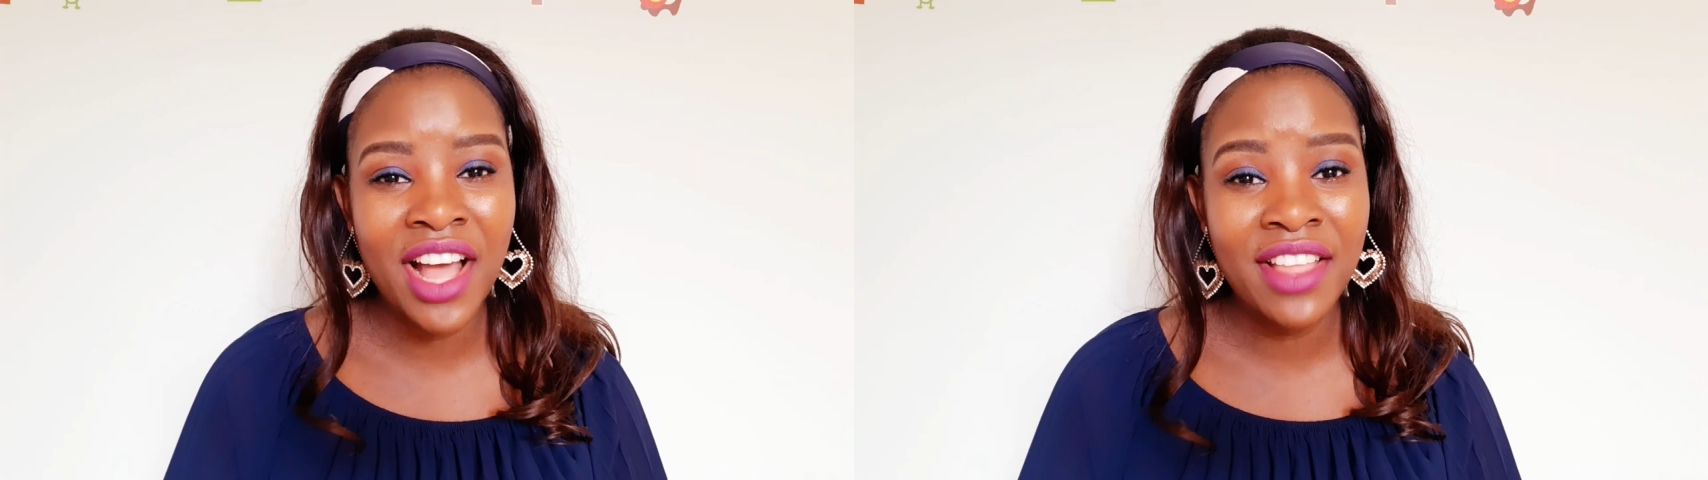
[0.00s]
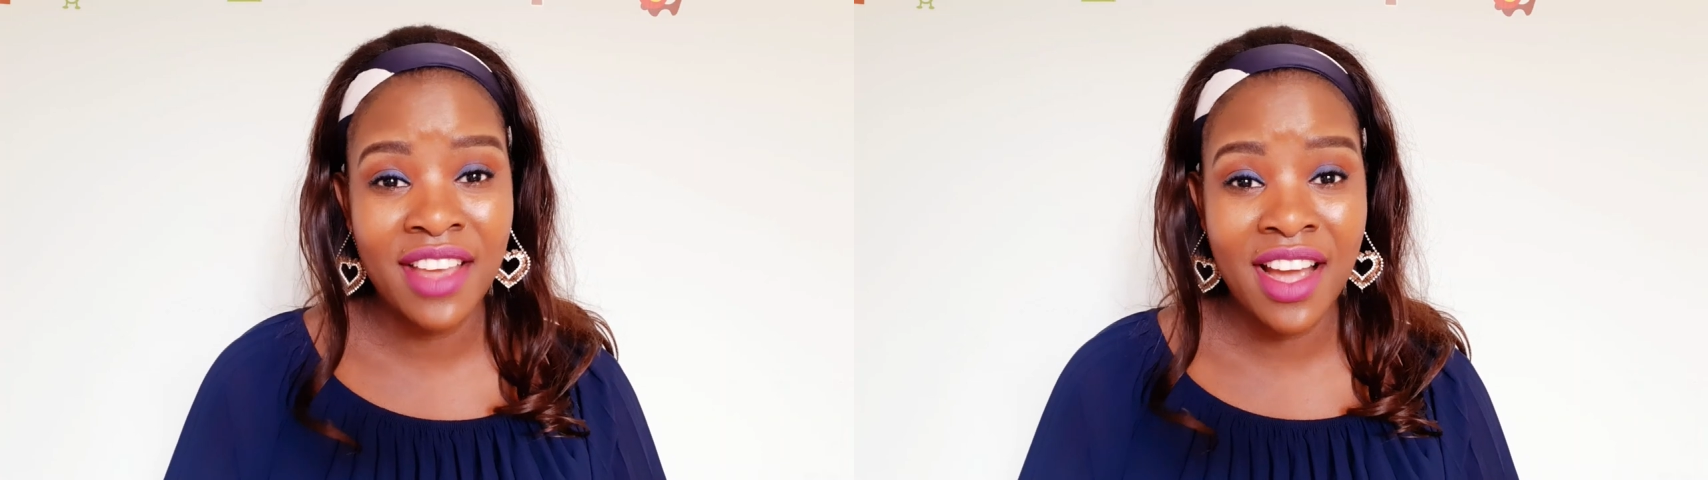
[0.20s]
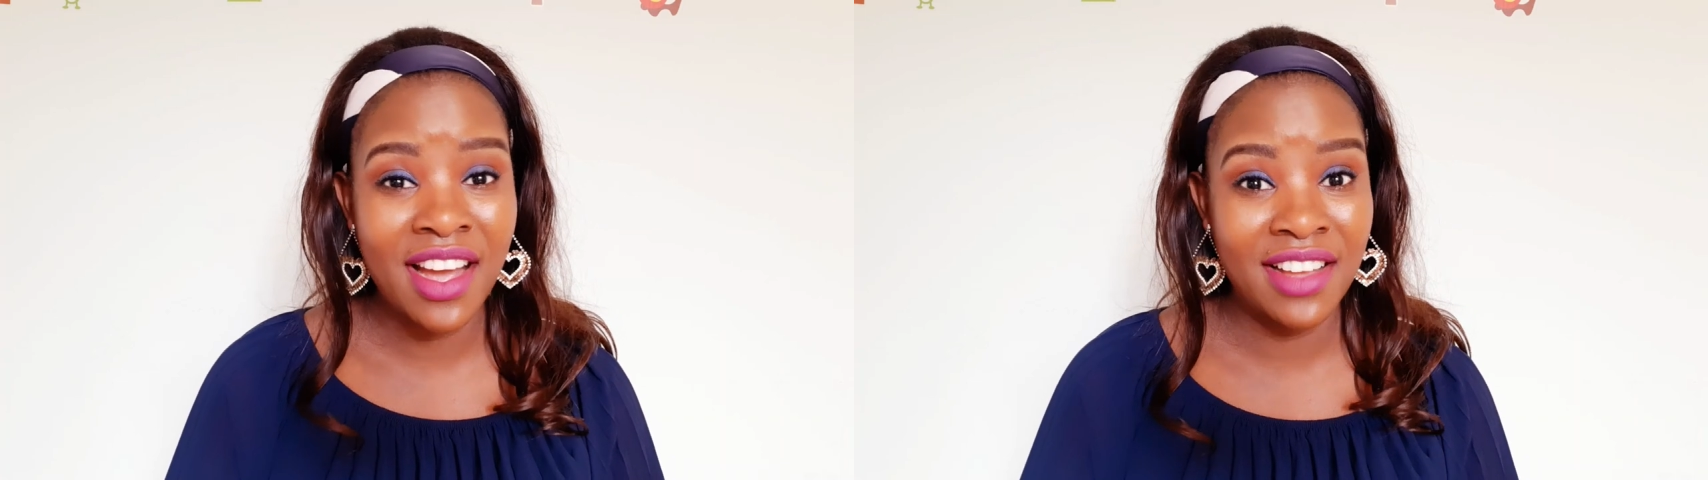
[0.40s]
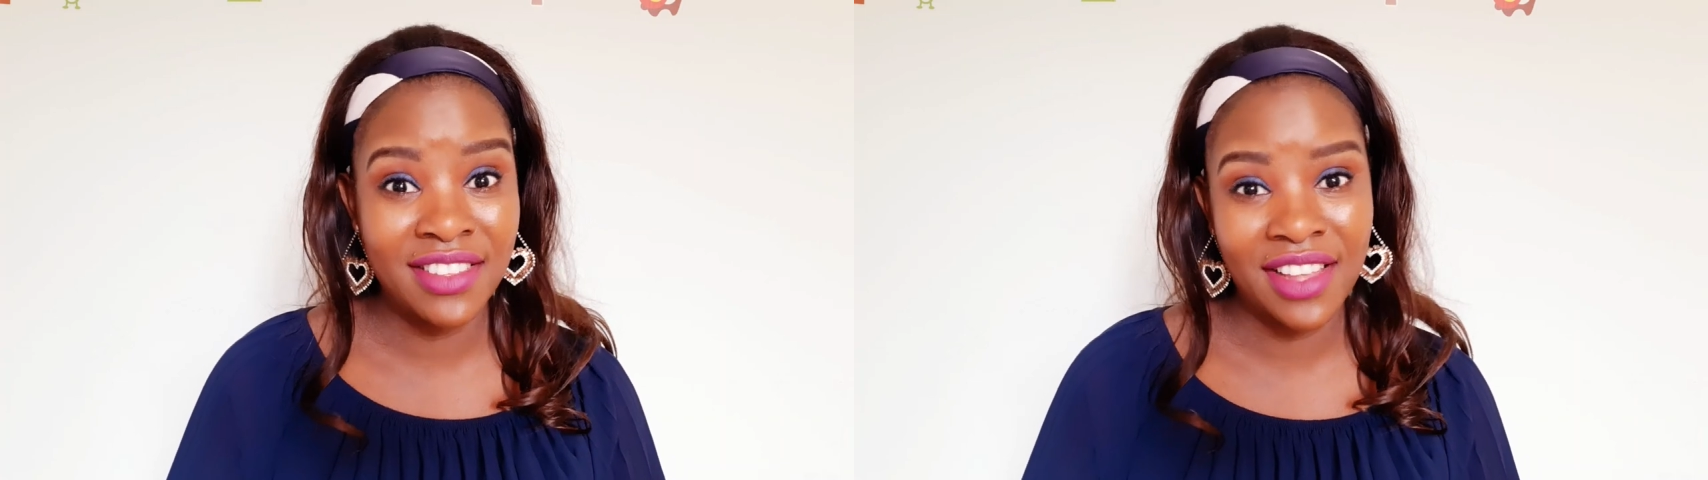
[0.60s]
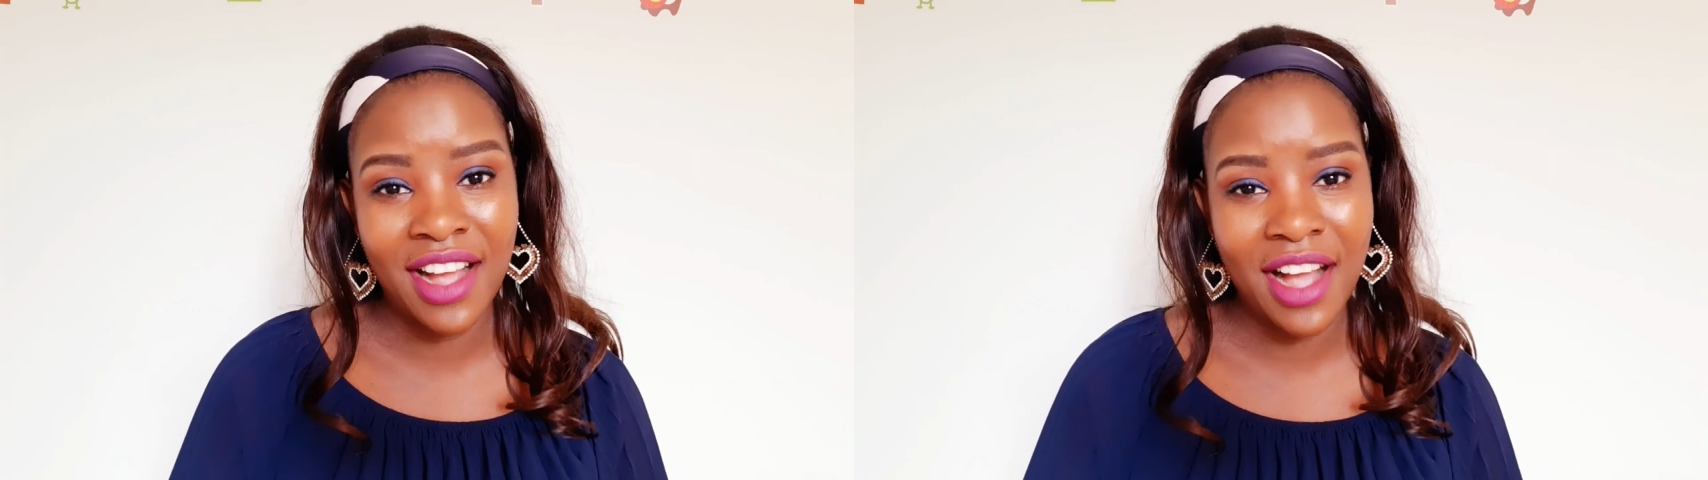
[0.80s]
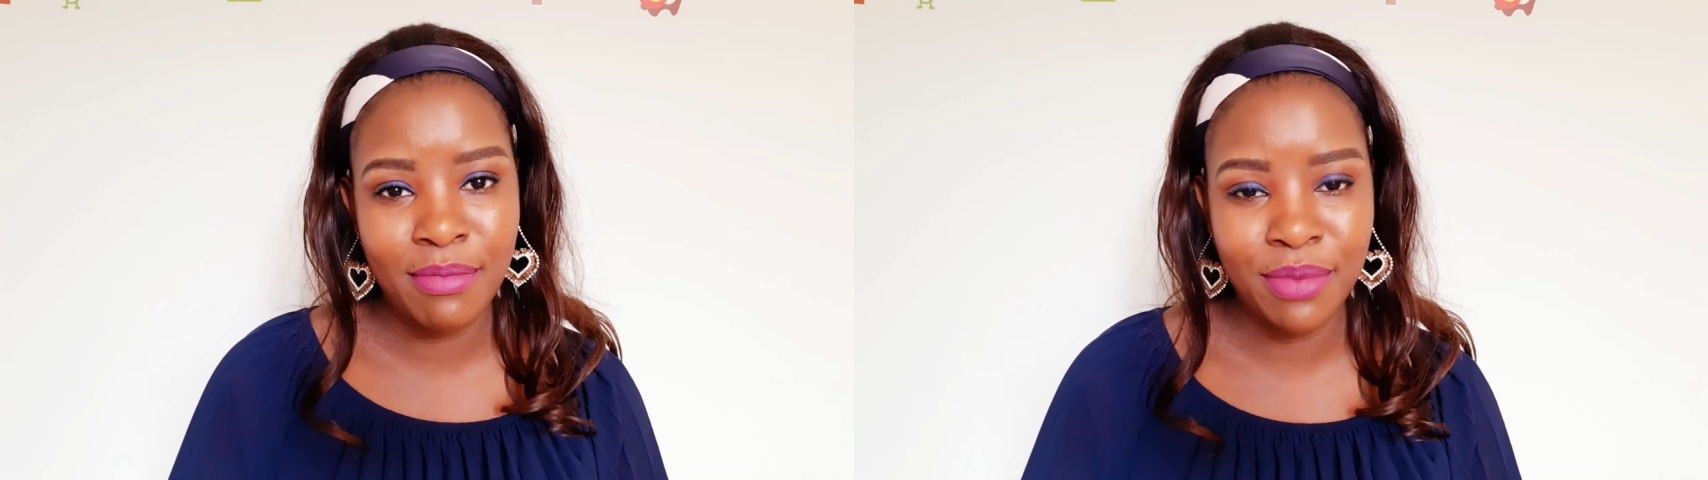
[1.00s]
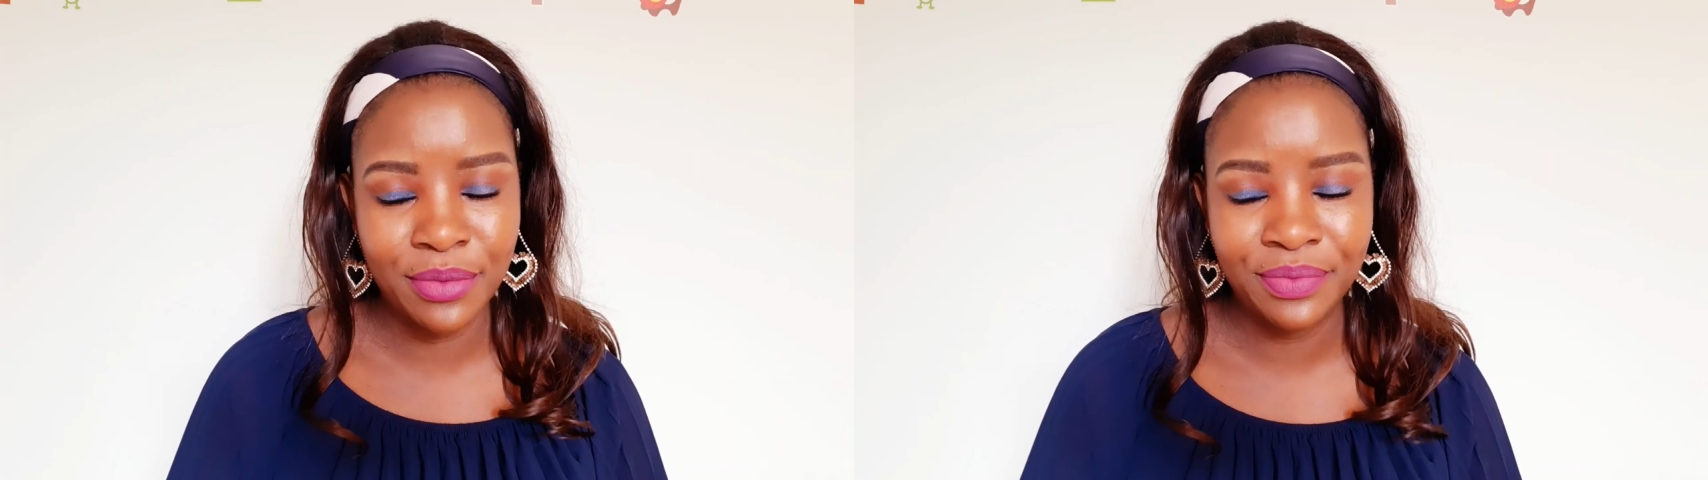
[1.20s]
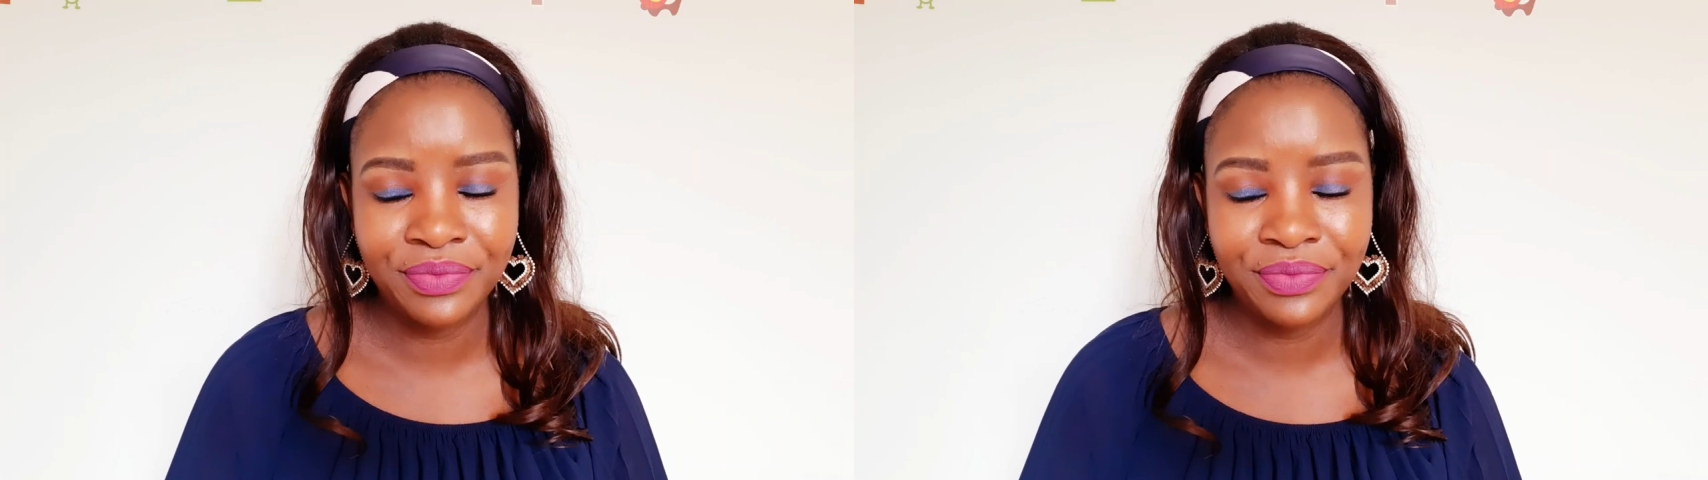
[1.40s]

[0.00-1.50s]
other as a couple.